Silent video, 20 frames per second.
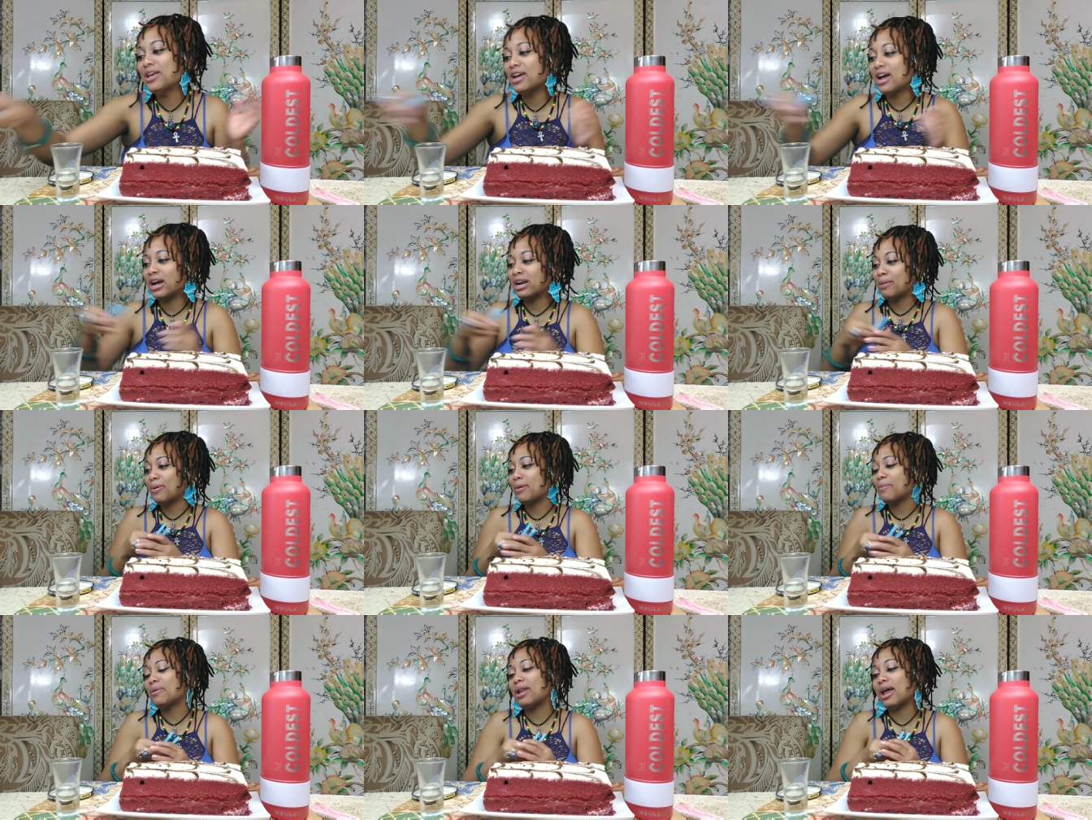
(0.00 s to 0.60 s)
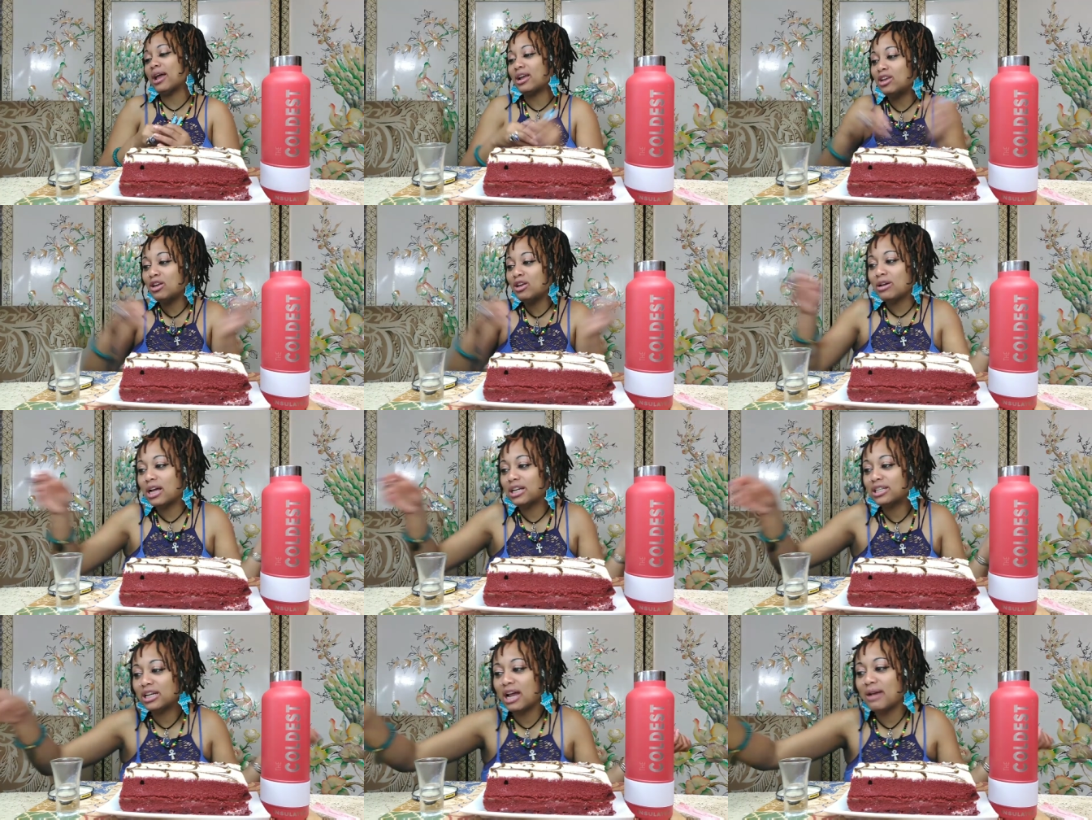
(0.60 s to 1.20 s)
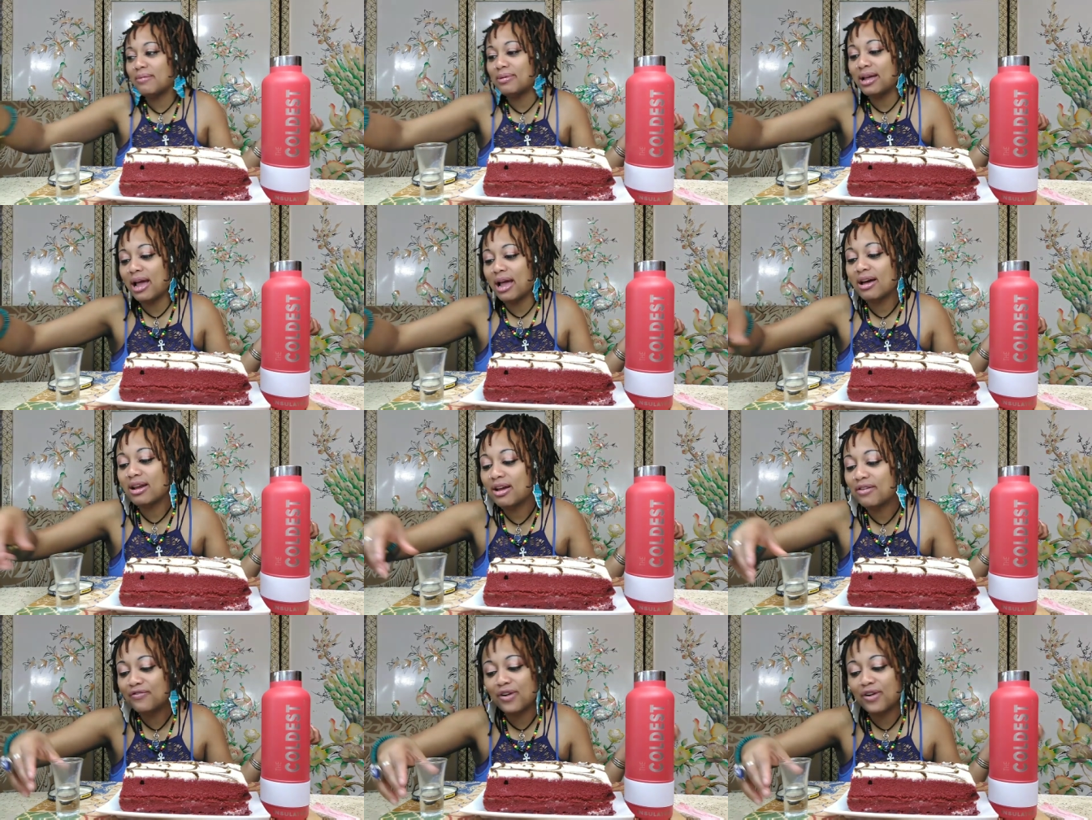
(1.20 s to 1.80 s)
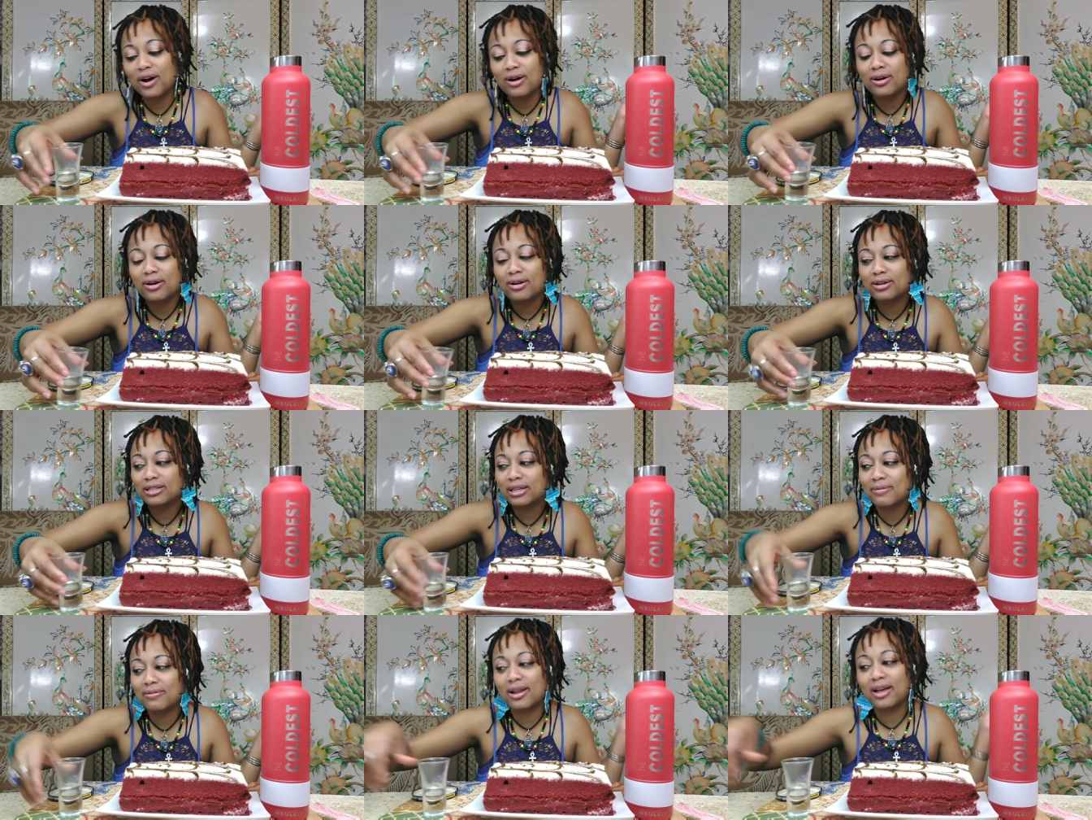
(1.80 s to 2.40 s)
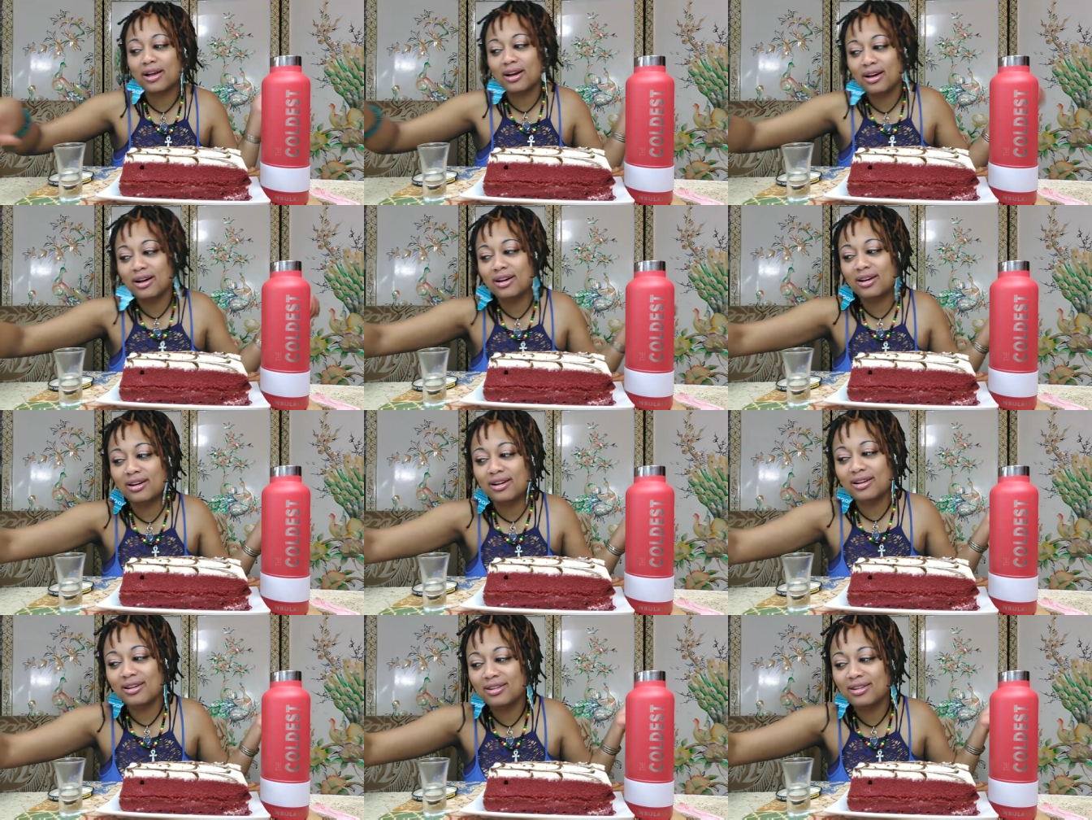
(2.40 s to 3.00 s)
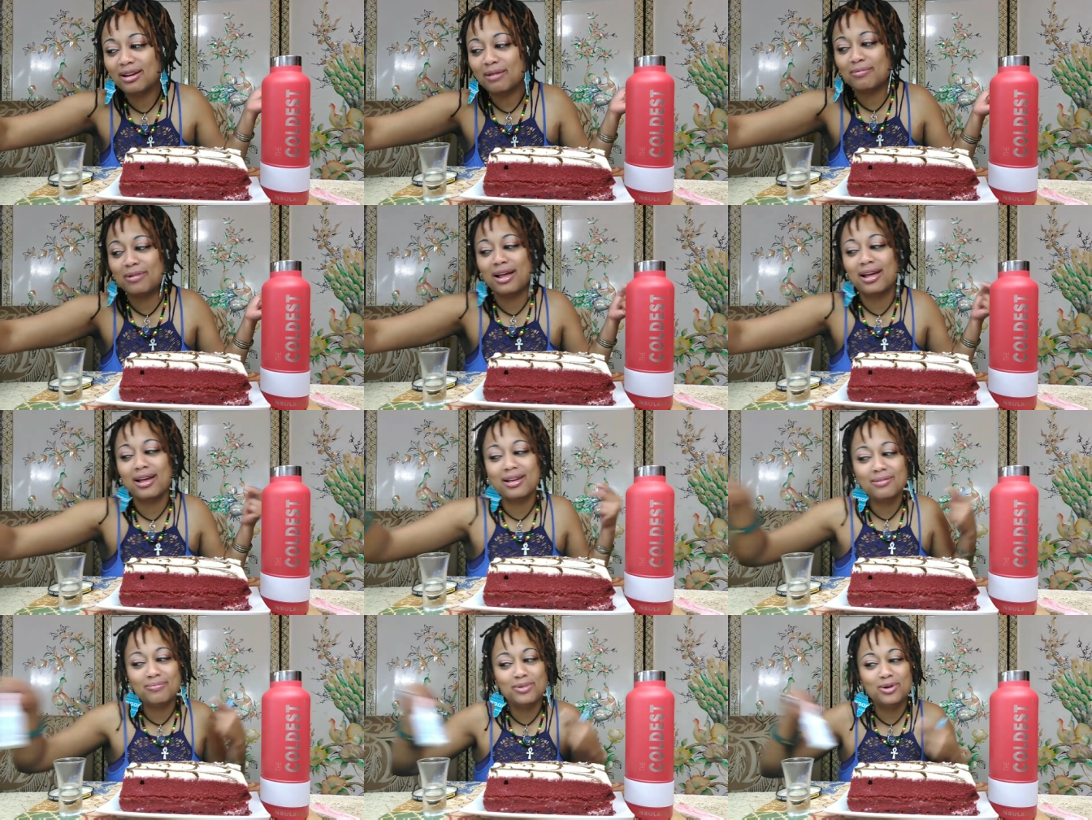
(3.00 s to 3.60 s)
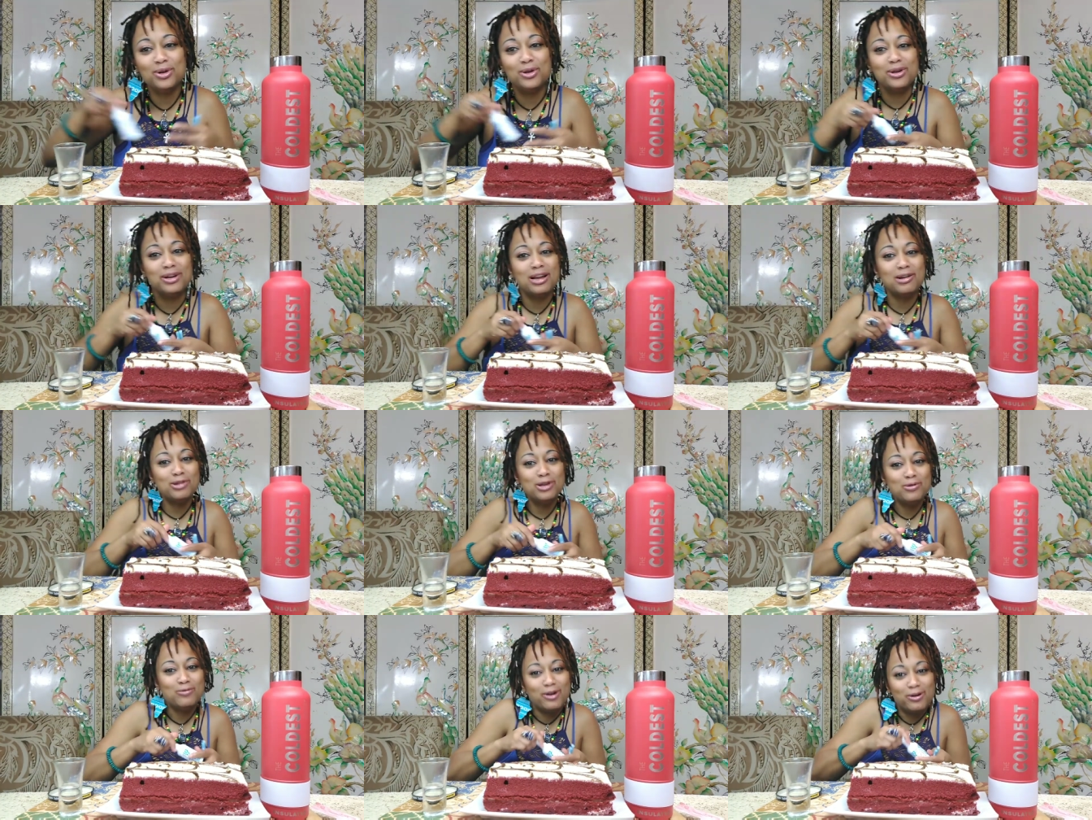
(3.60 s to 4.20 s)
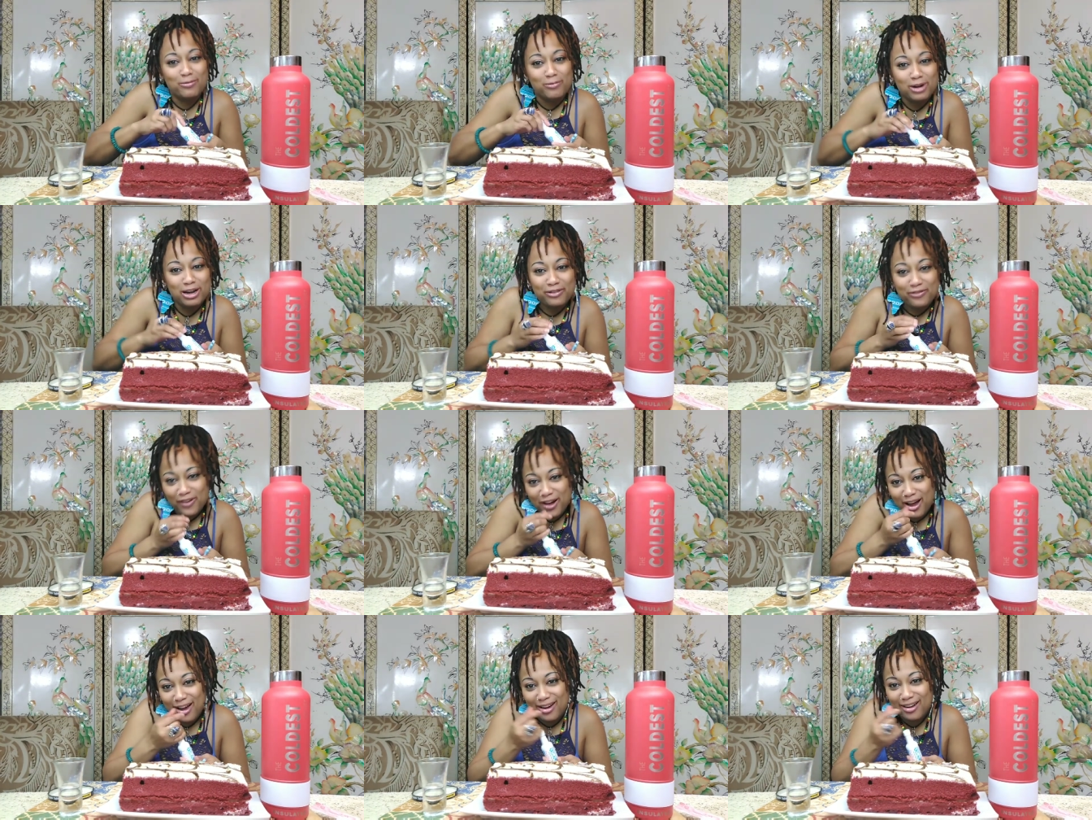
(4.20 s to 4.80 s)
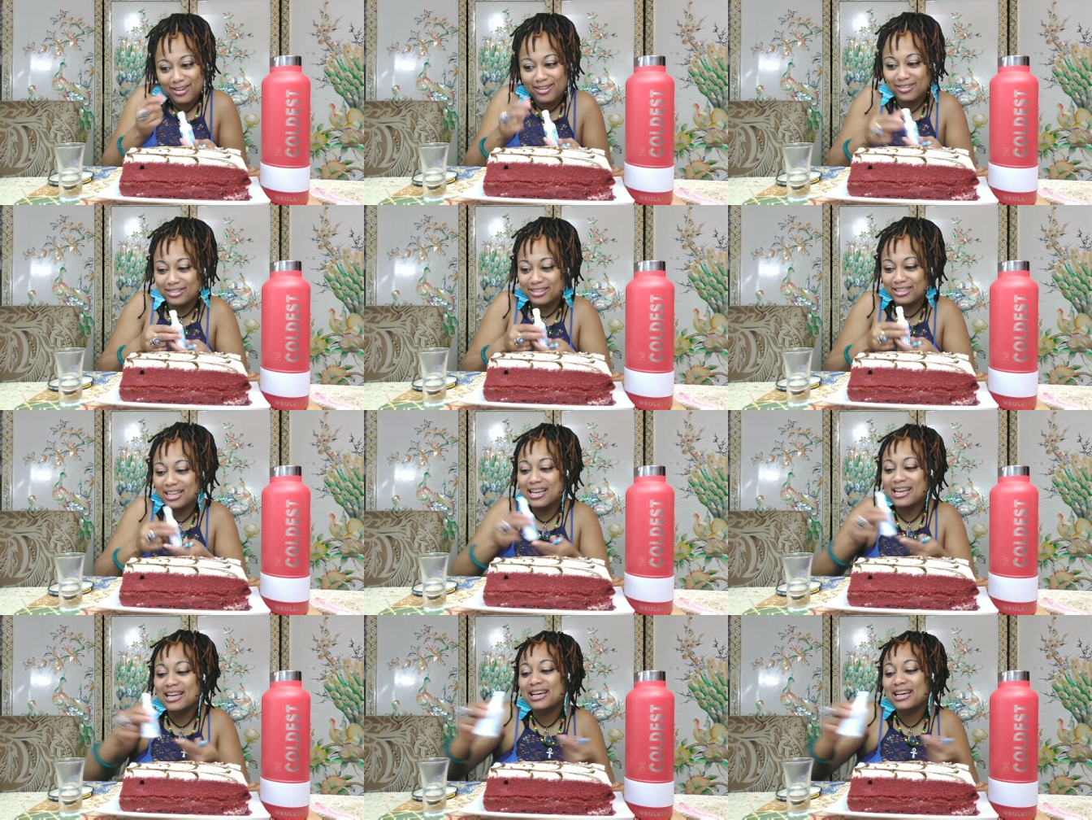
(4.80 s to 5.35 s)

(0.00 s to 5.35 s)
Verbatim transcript: And the people are like, you're not shouting Rihanna first. I'm like, oh, I'm like, well, you know, you weren't really first.